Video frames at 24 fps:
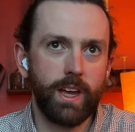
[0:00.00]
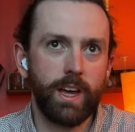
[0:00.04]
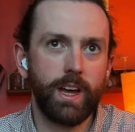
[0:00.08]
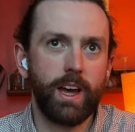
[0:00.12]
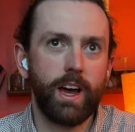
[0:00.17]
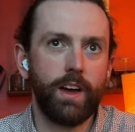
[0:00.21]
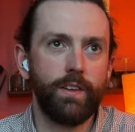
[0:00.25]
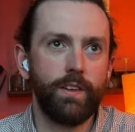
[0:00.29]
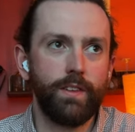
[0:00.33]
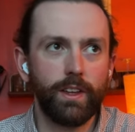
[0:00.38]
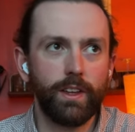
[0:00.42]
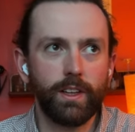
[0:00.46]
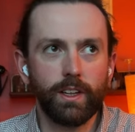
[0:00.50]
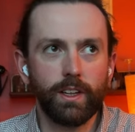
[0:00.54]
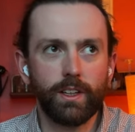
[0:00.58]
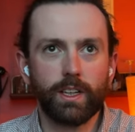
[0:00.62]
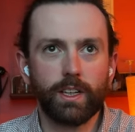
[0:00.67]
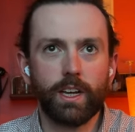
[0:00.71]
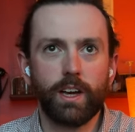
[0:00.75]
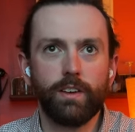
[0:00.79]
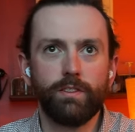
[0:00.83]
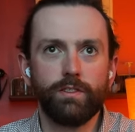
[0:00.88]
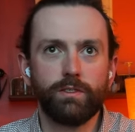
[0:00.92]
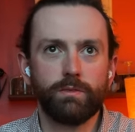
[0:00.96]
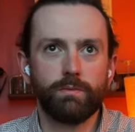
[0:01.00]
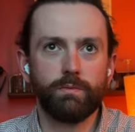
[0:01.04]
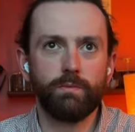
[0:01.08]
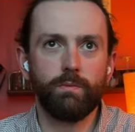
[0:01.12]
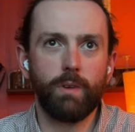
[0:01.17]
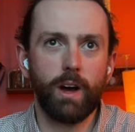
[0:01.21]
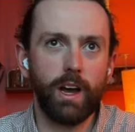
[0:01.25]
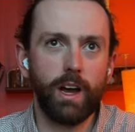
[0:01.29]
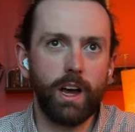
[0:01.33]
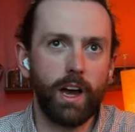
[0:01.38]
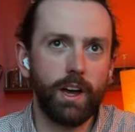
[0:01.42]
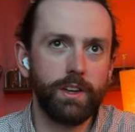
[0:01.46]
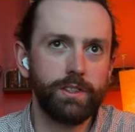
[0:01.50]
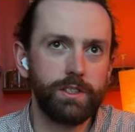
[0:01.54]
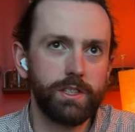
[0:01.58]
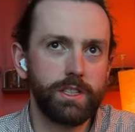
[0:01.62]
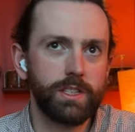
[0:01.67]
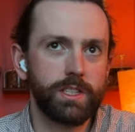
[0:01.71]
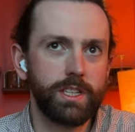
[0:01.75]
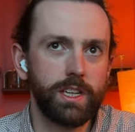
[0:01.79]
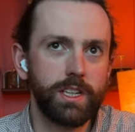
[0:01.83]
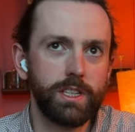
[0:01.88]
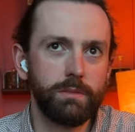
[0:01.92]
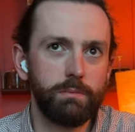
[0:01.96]
I think it gives... I just
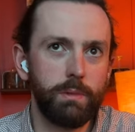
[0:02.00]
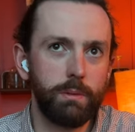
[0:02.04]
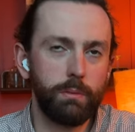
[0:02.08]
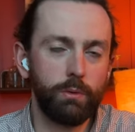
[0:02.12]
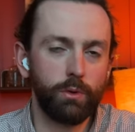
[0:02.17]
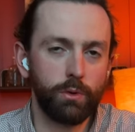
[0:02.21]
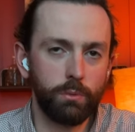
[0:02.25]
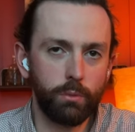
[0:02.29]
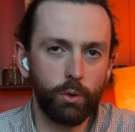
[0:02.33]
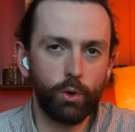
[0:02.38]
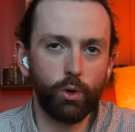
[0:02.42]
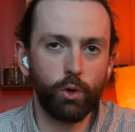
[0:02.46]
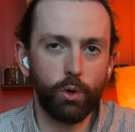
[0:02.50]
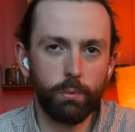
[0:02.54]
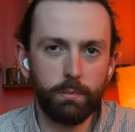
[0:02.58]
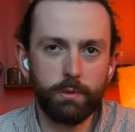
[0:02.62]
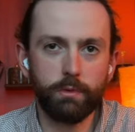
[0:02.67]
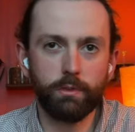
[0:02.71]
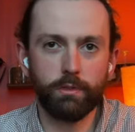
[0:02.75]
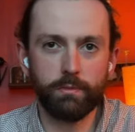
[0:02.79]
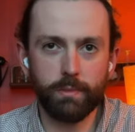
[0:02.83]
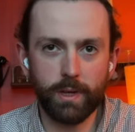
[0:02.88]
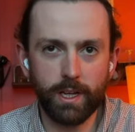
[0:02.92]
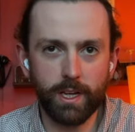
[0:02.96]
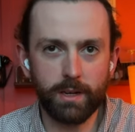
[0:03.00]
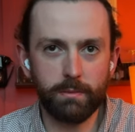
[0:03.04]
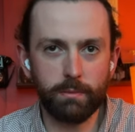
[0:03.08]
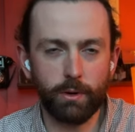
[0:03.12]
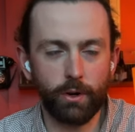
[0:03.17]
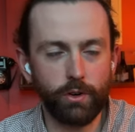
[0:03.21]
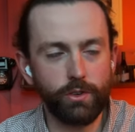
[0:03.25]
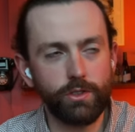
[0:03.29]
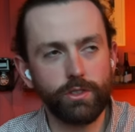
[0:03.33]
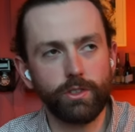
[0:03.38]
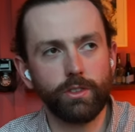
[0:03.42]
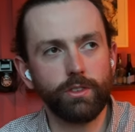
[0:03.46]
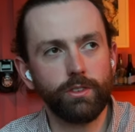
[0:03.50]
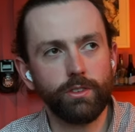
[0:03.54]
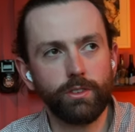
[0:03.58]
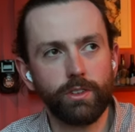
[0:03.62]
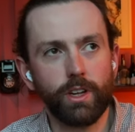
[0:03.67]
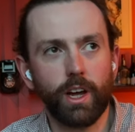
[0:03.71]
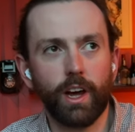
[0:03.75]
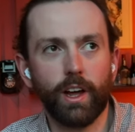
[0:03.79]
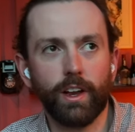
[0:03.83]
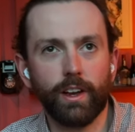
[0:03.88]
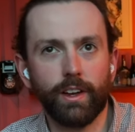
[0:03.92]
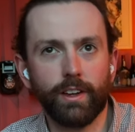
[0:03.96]
sense people are more open with me in person,
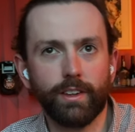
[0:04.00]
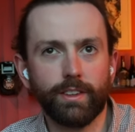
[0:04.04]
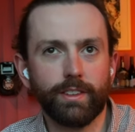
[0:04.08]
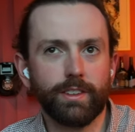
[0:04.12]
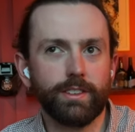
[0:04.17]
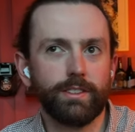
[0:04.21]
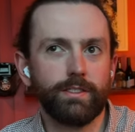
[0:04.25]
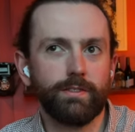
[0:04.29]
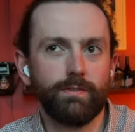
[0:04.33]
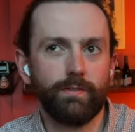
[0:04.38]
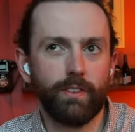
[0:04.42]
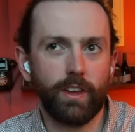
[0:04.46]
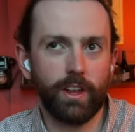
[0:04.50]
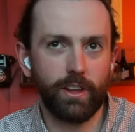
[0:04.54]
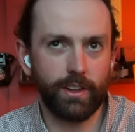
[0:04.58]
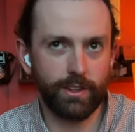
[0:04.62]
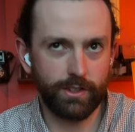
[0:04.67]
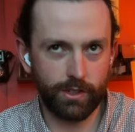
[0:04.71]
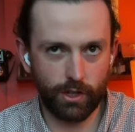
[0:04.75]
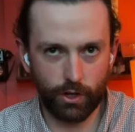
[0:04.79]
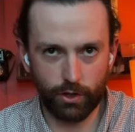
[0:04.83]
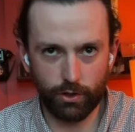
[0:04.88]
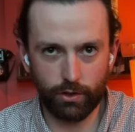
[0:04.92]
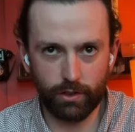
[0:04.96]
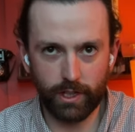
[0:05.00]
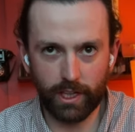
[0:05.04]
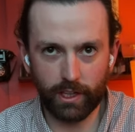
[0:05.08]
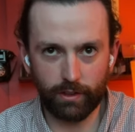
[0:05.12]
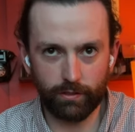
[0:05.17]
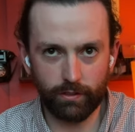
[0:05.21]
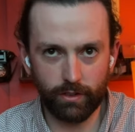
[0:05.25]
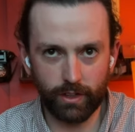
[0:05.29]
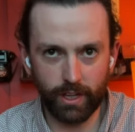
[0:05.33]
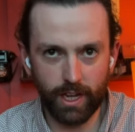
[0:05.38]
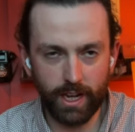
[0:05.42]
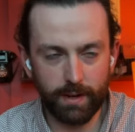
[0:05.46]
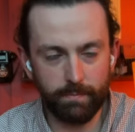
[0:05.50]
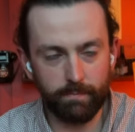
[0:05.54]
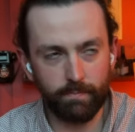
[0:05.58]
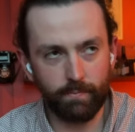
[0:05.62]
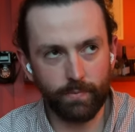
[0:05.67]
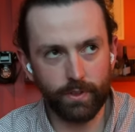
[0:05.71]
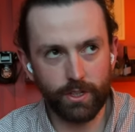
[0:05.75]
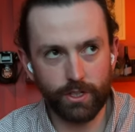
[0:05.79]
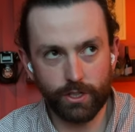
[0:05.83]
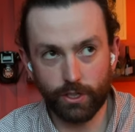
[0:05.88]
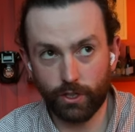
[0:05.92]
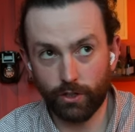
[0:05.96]
and that's a good thing for them, and
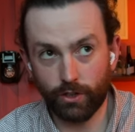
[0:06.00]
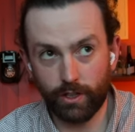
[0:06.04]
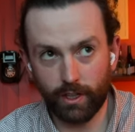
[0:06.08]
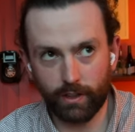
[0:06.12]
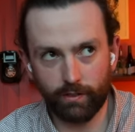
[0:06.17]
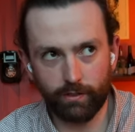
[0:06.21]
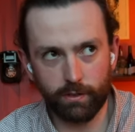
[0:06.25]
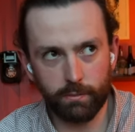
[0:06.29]
it's a good thing for